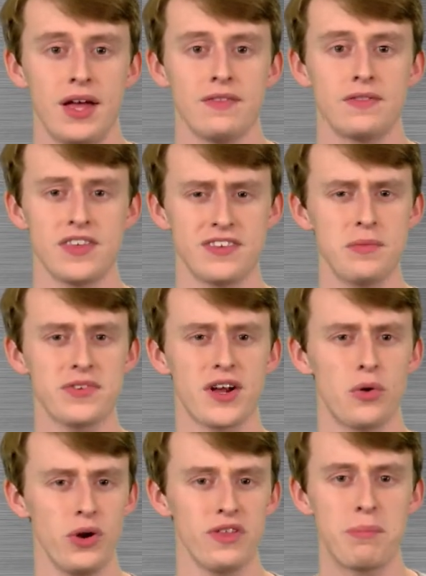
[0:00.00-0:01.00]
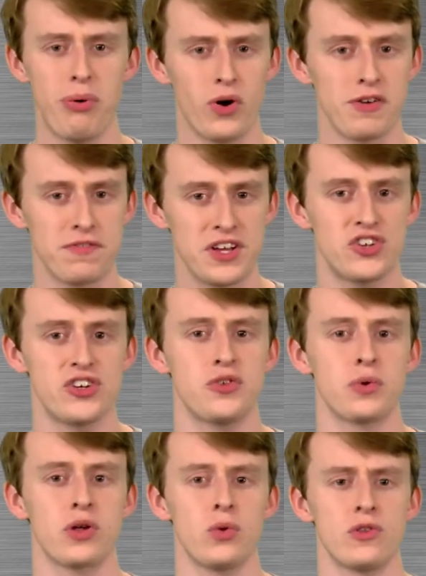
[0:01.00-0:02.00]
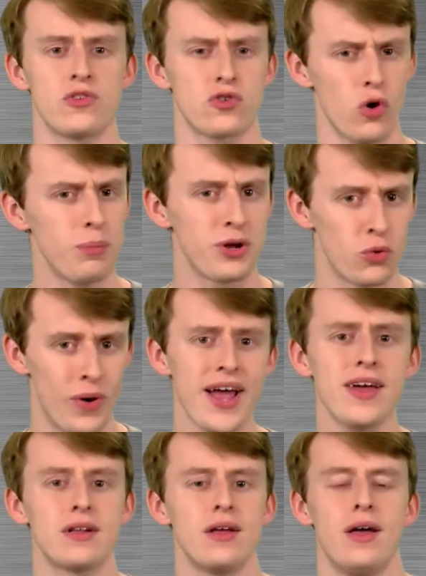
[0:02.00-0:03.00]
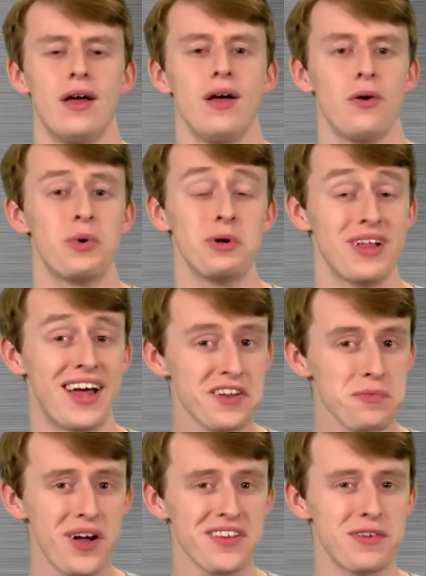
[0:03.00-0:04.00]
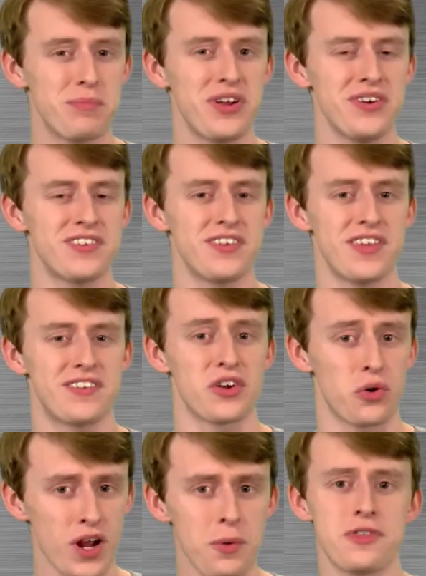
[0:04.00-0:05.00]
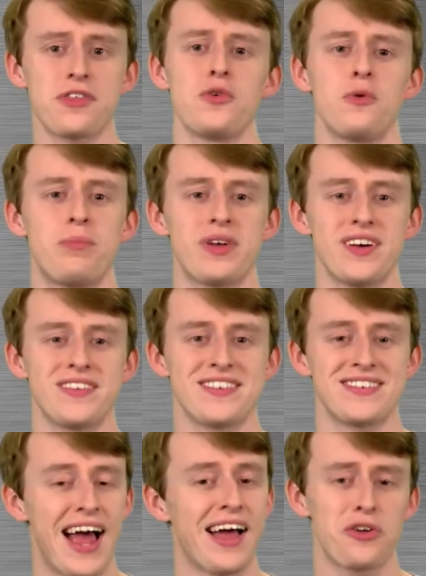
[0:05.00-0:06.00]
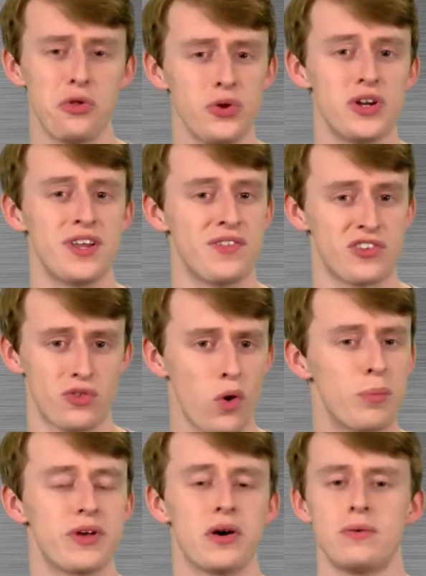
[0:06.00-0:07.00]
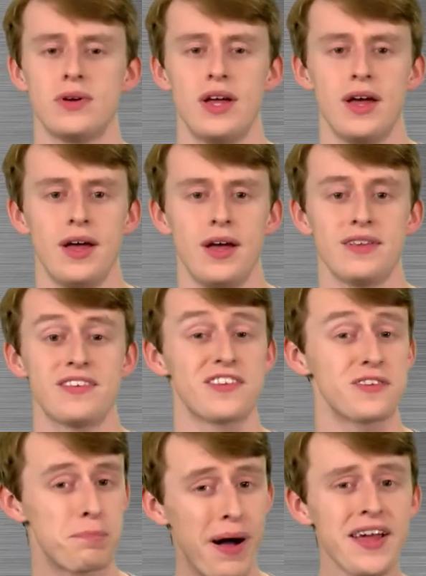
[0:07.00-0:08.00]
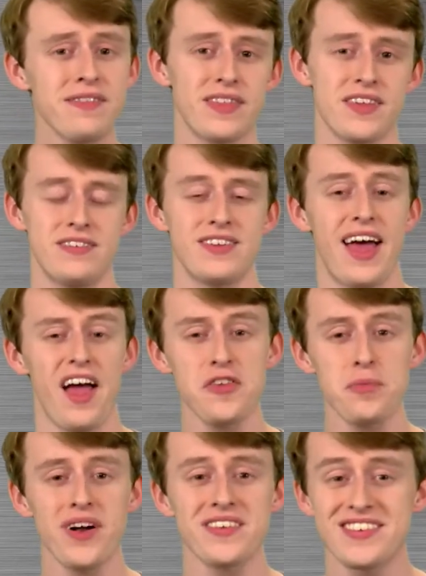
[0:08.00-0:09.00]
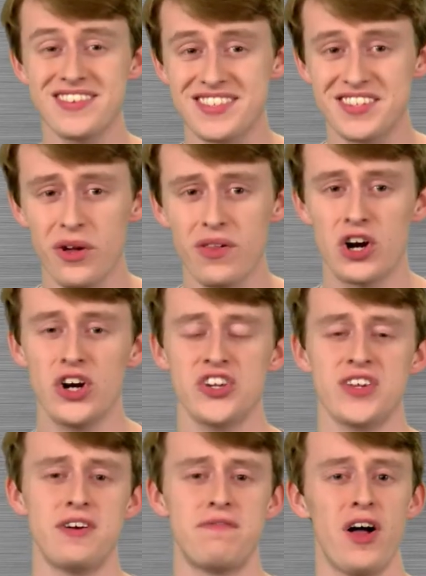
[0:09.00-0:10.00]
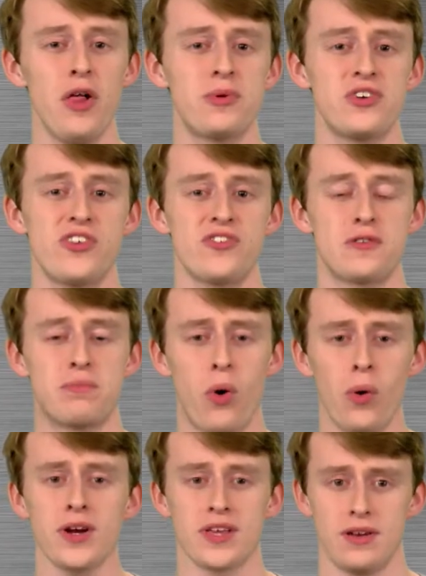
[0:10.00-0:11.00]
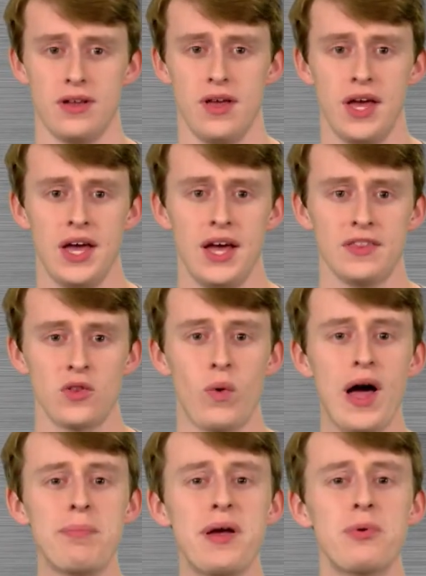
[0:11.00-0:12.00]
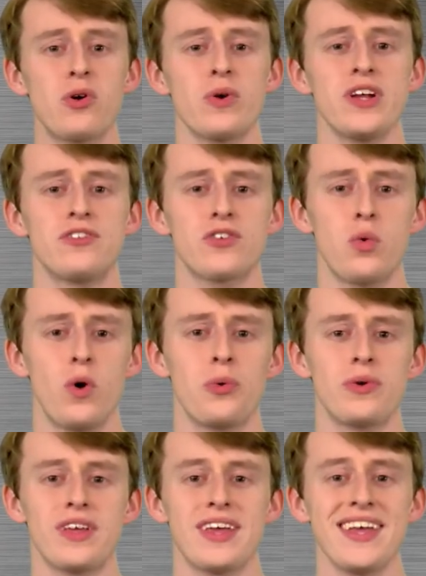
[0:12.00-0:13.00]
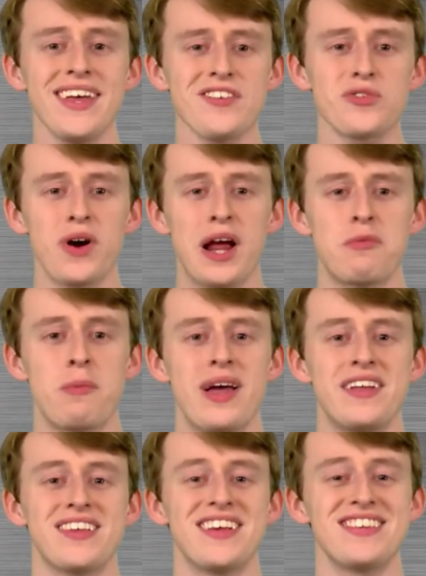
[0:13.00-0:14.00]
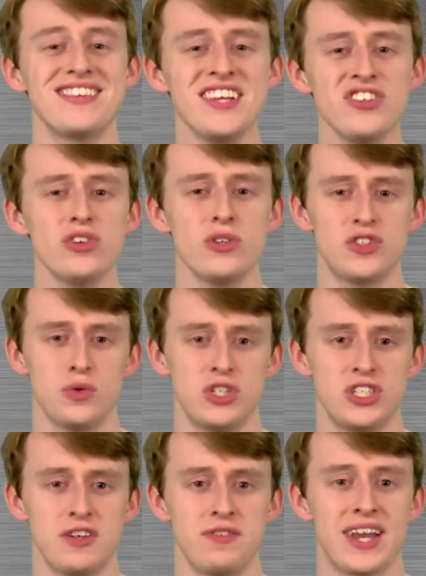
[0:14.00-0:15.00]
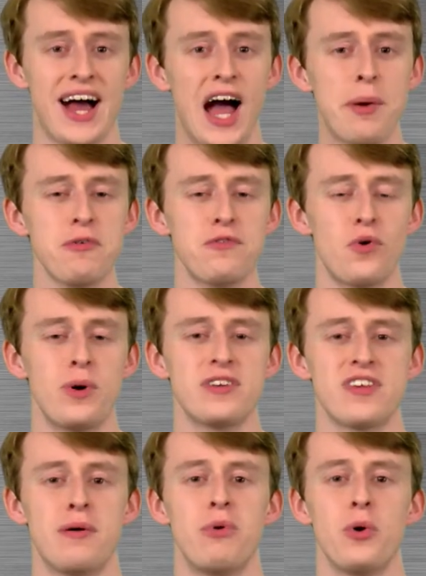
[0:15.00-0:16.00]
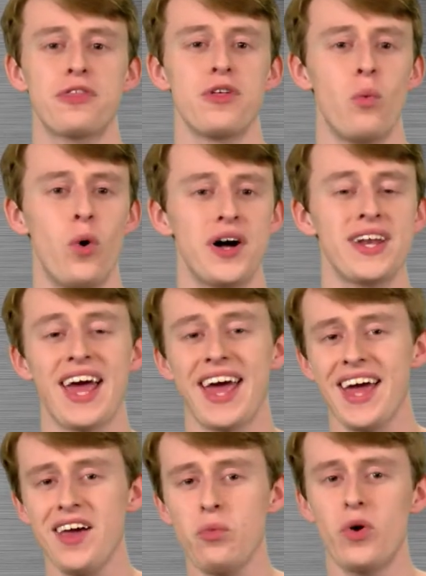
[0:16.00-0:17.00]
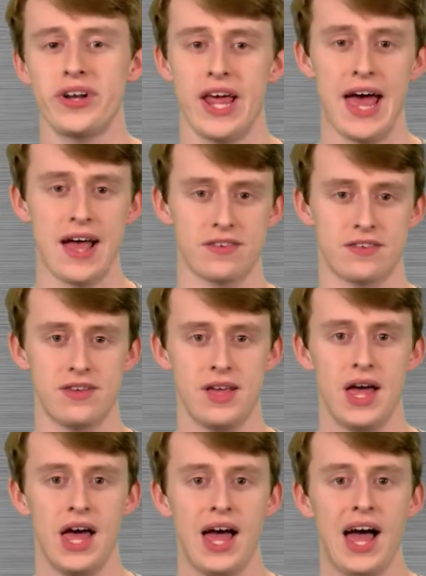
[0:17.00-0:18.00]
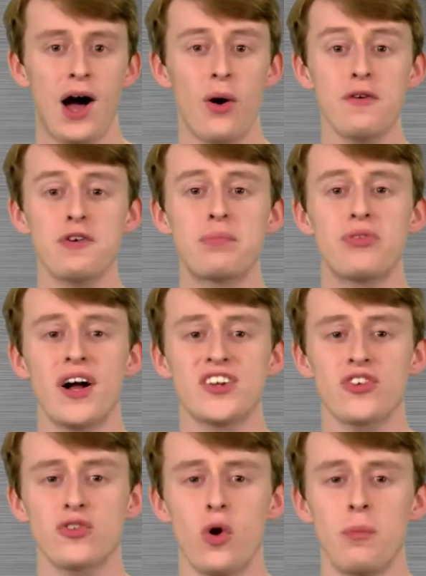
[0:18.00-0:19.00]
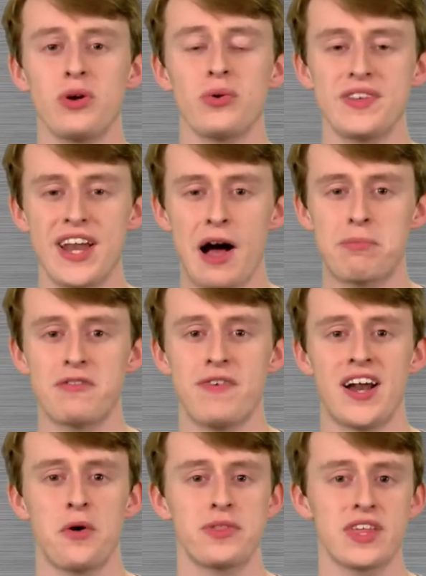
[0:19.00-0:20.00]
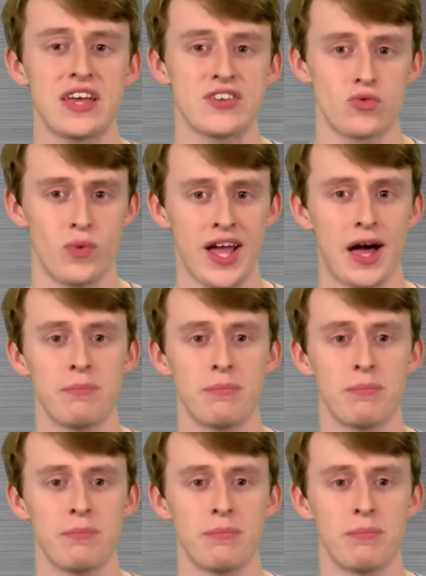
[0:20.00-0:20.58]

This seems like a really important feature to include the Scorpio, right? Well, Xbox appears to disagree with you because it's not included in the Scorpio. Despite this, Xbox is still urging developers to support it. The white paper reads, quote, "ESRAM remains essential to achieving high performance on both the One and One S. However, Project Scorpio is not provided with ESRAM.